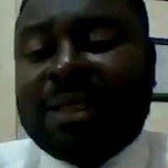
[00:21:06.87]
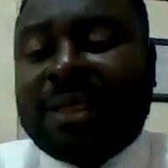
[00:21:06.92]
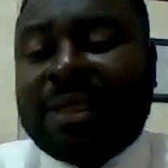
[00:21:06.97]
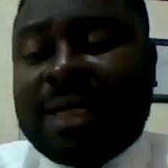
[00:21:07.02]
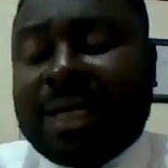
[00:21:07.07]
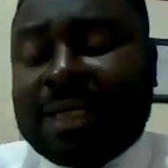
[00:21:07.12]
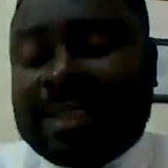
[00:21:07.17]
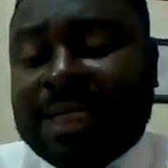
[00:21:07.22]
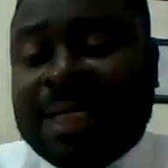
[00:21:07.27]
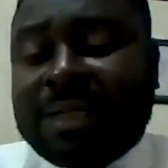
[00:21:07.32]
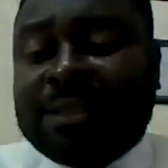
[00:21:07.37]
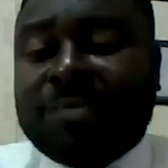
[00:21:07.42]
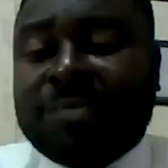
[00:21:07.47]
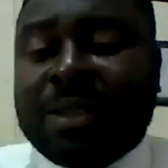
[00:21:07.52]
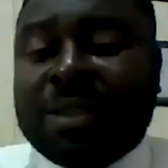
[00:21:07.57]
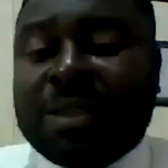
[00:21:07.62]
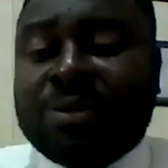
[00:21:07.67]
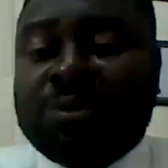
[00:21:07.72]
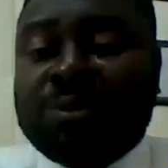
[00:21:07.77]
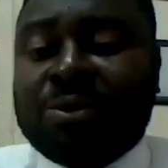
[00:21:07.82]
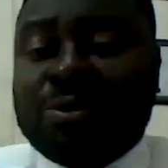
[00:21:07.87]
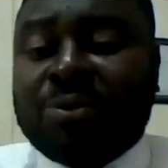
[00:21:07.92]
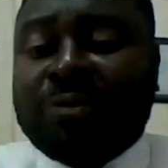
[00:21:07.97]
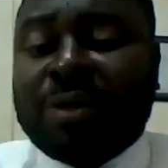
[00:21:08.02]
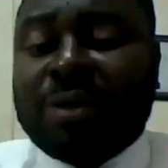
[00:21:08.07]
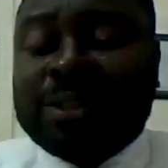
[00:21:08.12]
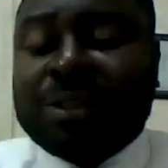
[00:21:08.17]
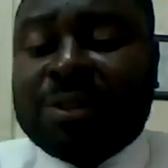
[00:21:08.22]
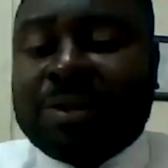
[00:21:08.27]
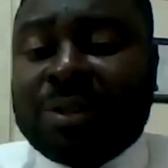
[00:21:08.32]
At times, meant to do
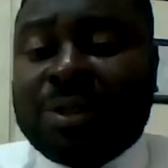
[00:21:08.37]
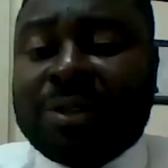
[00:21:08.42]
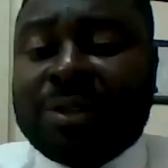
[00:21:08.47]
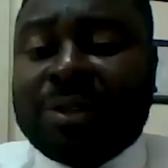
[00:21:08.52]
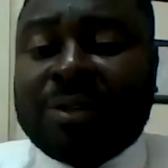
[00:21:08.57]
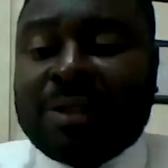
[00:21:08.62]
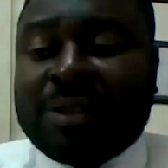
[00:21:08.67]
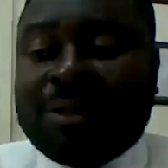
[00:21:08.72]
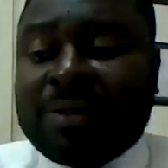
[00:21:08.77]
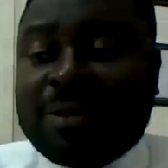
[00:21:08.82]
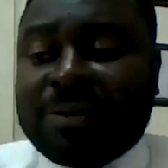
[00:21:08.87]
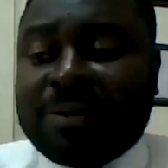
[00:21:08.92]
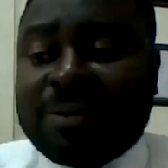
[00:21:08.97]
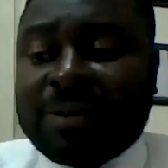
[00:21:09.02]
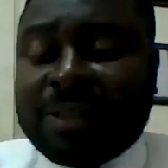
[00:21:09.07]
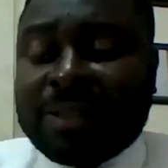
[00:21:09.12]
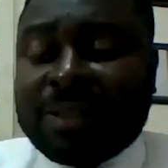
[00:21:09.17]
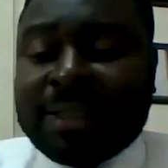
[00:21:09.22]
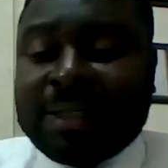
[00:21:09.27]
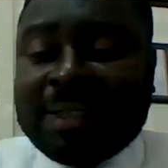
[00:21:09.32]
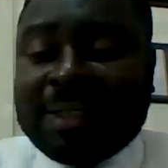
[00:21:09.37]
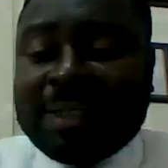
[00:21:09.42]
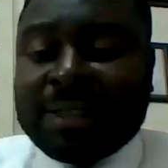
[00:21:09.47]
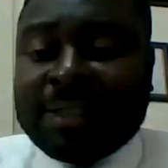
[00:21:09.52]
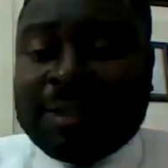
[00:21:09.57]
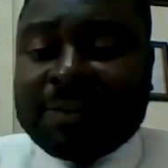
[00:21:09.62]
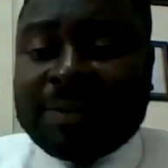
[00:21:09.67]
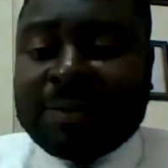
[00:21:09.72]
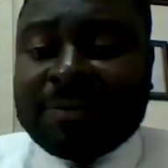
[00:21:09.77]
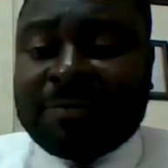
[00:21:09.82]
what we call
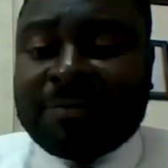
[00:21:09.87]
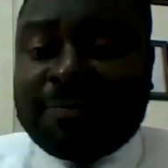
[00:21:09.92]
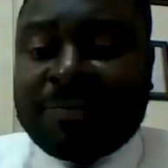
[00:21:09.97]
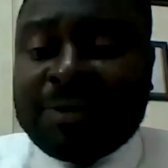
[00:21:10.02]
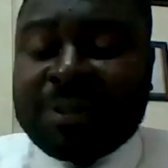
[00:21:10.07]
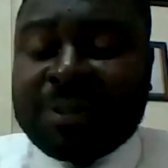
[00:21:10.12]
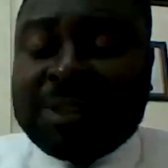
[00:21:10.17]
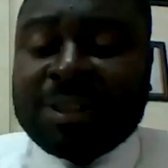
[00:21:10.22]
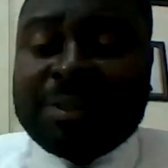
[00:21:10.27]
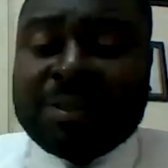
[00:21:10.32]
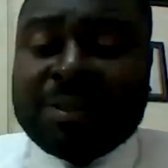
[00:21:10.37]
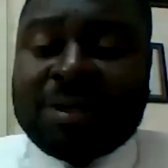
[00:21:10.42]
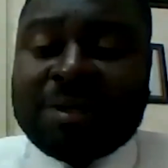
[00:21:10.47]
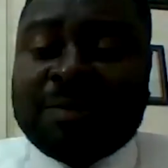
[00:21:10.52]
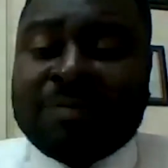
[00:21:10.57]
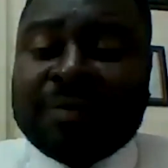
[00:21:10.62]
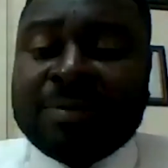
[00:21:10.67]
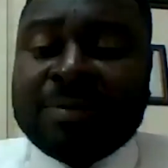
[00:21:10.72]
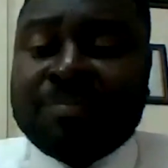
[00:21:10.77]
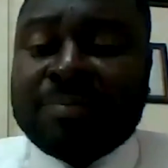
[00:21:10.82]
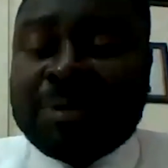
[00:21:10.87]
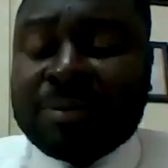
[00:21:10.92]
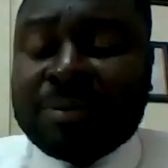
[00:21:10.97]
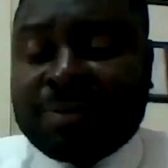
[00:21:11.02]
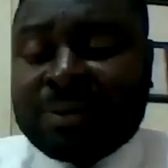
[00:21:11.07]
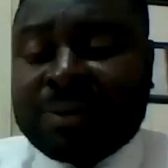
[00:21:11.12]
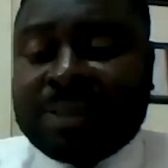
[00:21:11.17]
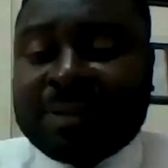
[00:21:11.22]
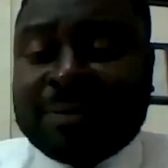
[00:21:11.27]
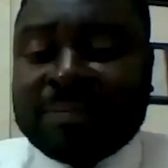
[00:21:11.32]
a fusion of the
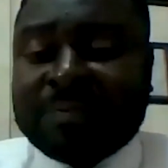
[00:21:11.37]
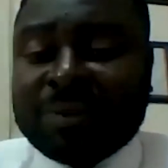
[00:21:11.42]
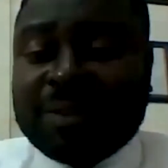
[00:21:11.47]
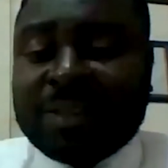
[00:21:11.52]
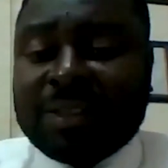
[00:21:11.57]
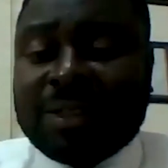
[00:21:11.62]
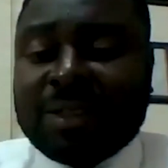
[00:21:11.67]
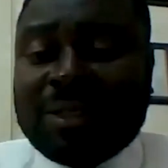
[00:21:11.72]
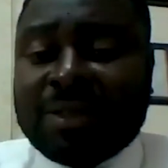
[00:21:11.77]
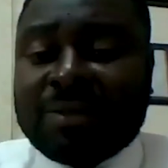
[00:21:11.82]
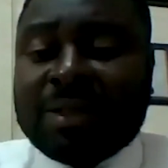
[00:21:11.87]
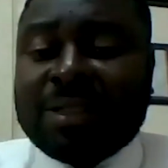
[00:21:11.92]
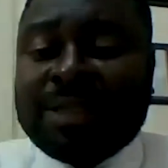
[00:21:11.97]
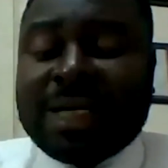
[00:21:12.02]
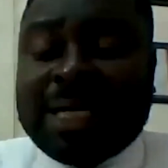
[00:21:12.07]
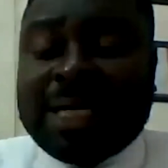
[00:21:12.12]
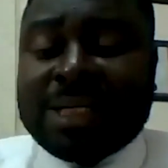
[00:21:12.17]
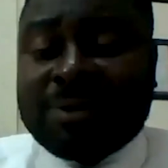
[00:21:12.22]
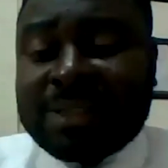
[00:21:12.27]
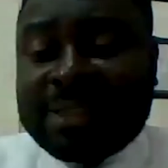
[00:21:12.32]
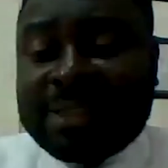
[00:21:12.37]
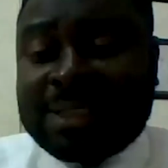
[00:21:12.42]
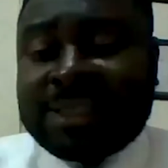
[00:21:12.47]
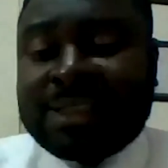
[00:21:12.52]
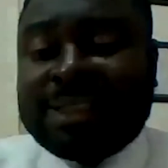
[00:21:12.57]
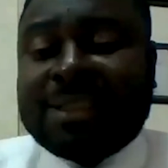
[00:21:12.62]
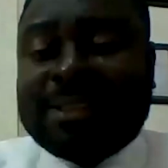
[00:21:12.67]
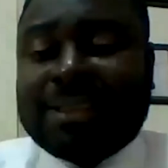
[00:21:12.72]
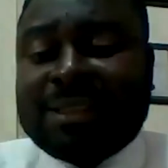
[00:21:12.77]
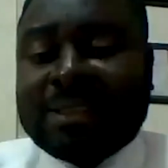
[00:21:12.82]
bones. We call it
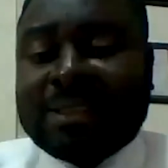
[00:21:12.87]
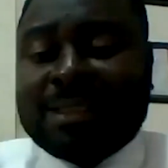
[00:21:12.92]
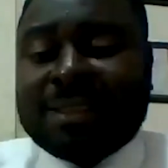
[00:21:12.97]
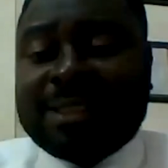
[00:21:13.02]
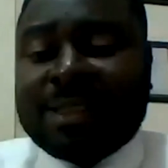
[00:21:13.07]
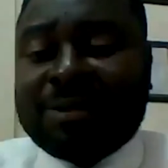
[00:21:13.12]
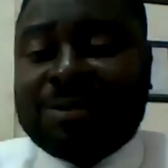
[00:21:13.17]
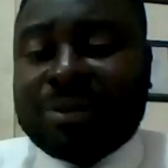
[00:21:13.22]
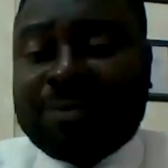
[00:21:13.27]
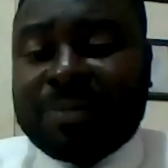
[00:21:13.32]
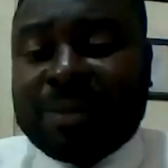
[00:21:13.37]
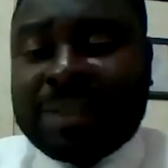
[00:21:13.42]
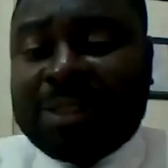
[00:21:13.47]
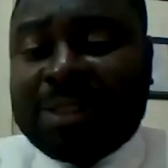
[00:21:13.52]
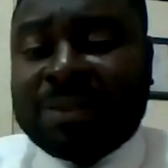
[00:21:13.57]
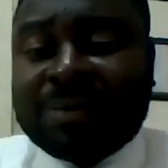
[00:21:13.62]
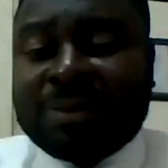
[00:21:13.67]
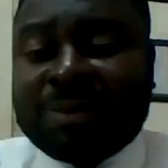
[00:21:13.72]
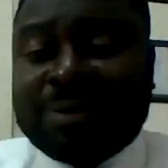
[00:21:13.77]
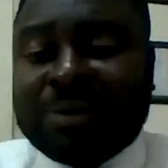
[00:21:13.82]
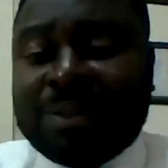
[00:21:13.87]
arthrodesis. Can also be done